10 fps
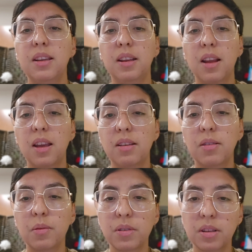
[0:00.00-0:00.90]
And
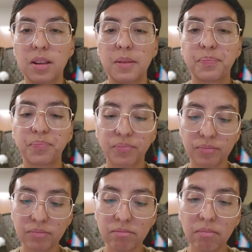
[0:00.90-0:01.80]
obviously
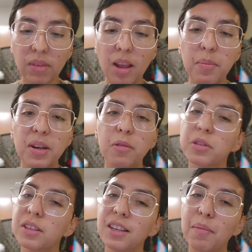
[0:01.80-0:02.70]

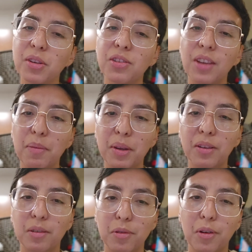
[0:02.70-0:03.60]
I'm just saying,
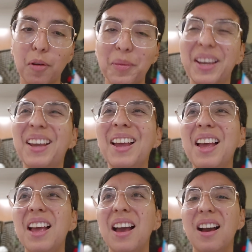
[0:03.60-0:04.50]
because if you know me,
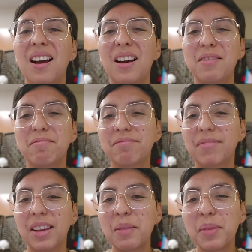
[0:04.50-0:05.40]

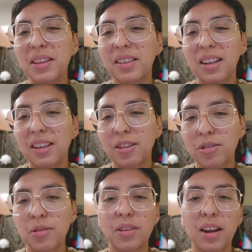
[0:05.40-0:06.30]
immediately
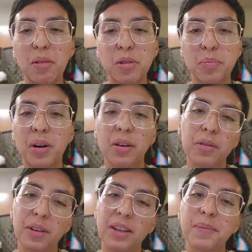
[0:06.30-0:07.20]
understood that I was part
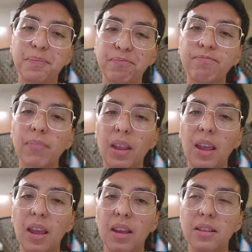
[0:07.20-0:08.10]
of it,
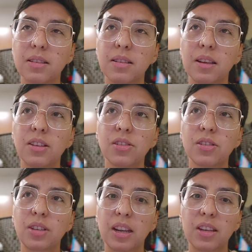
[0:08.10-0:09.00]
and it
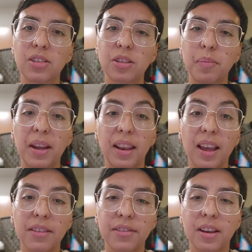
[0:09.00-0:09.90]
just changed my
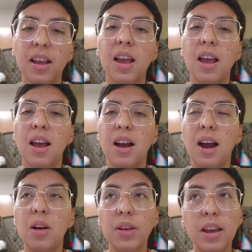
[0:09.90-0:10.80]
life.
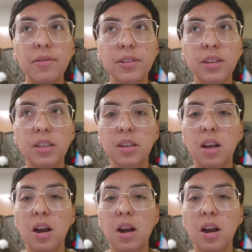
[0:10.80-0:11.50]
However,